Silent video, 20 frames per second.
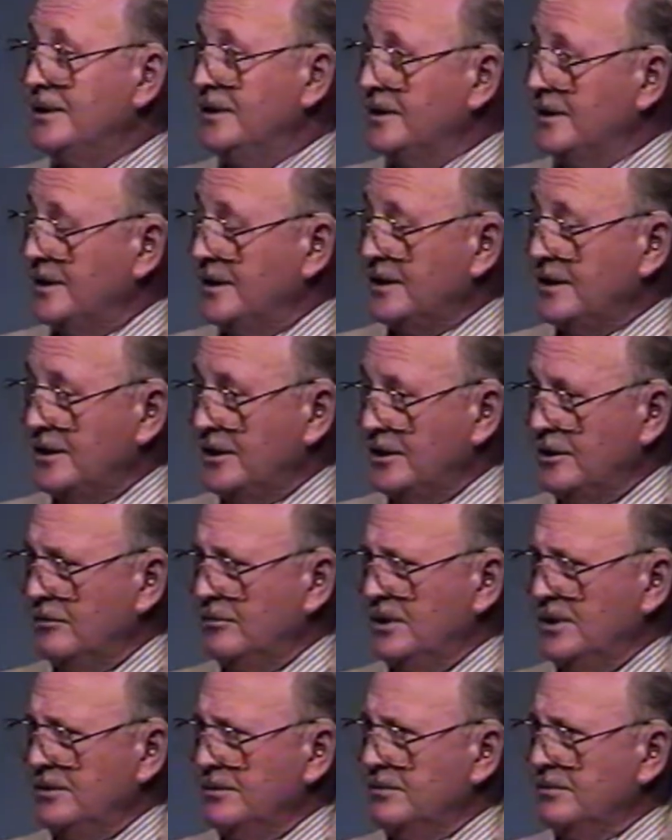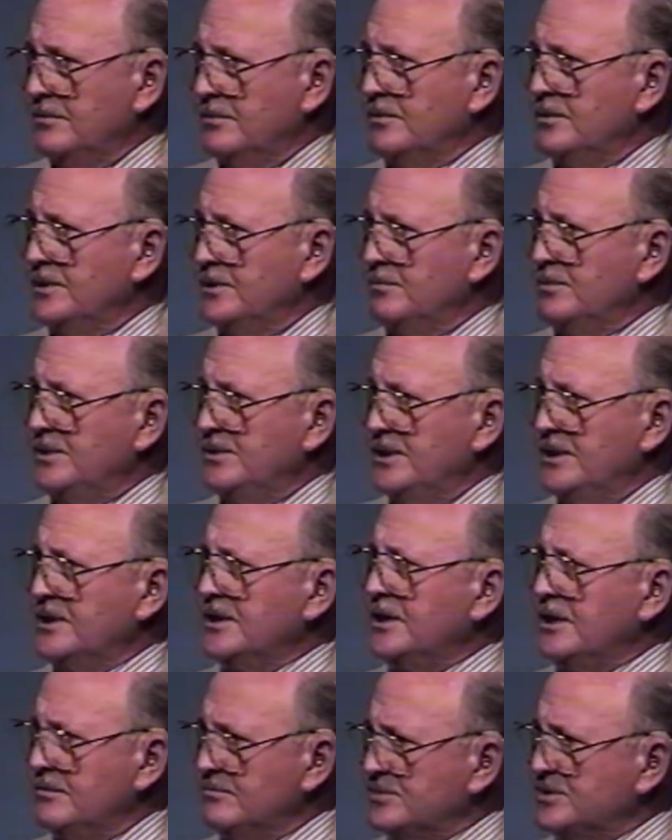you. It um, makes... Uh, well, it
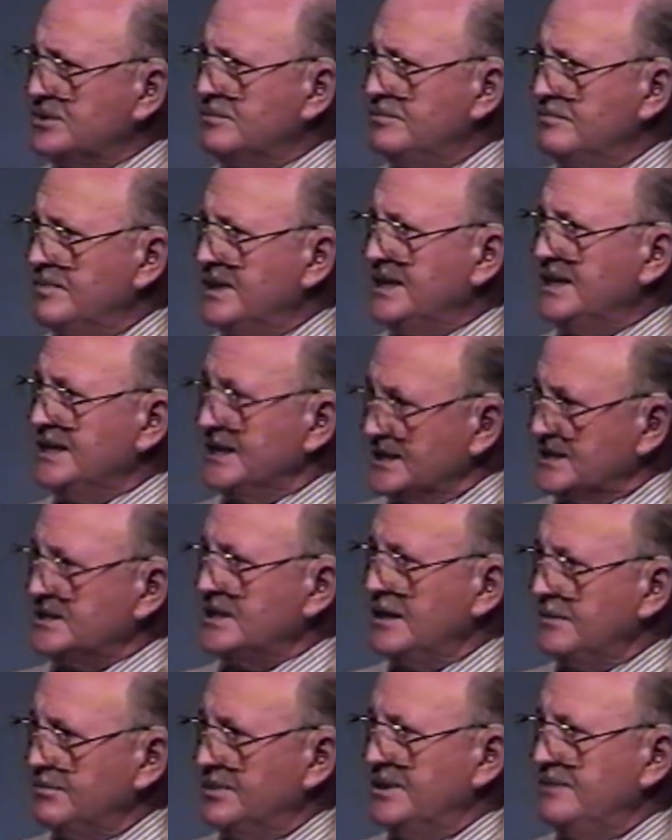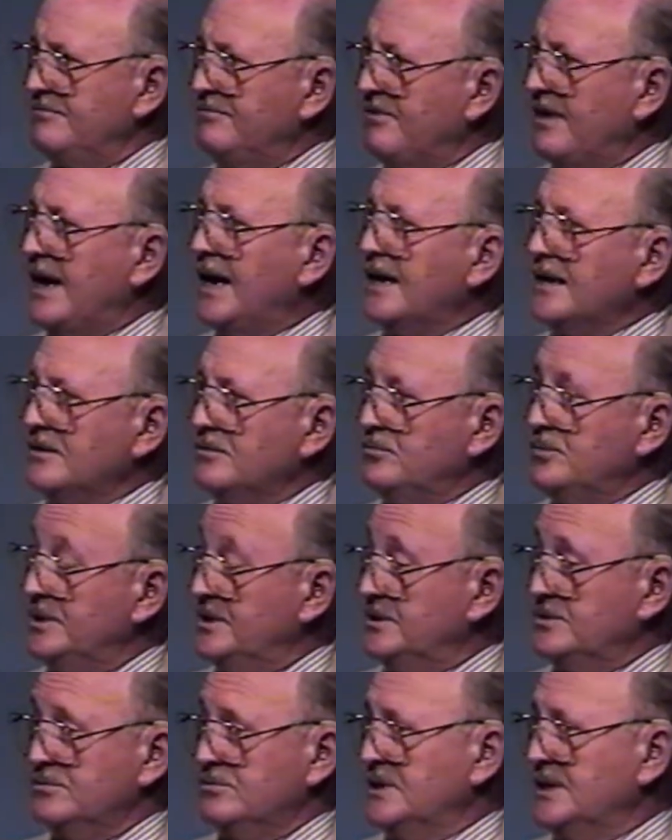comes to be an accepted fact when
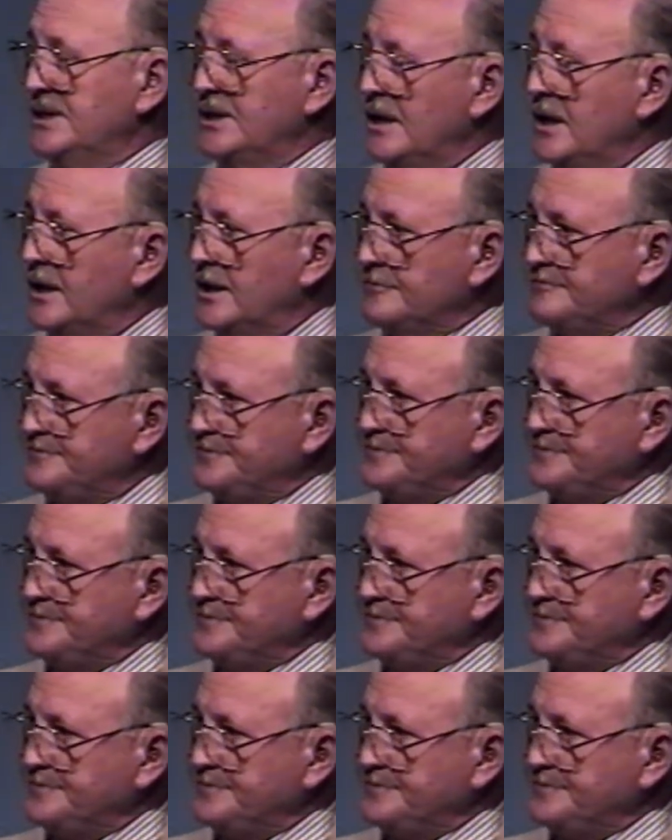it's really not.